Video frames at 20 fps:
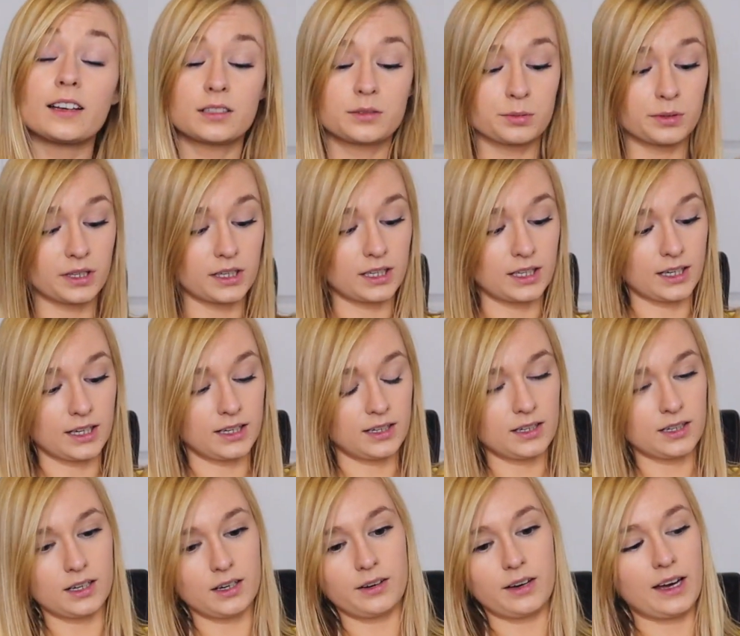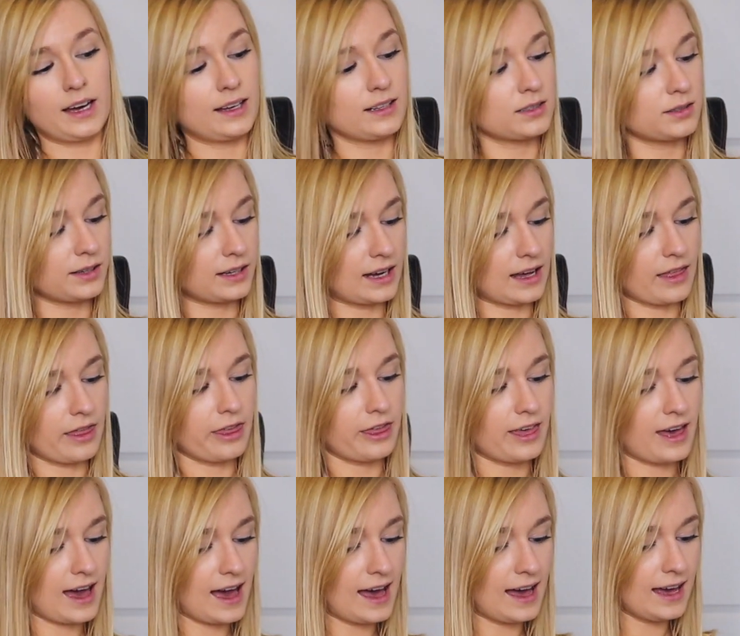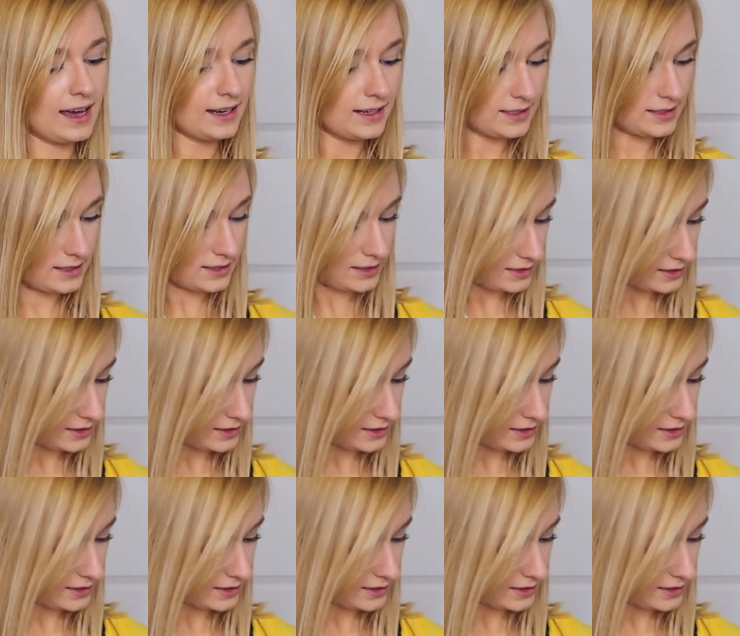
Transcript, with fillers: looks really good. Okay, so I got that.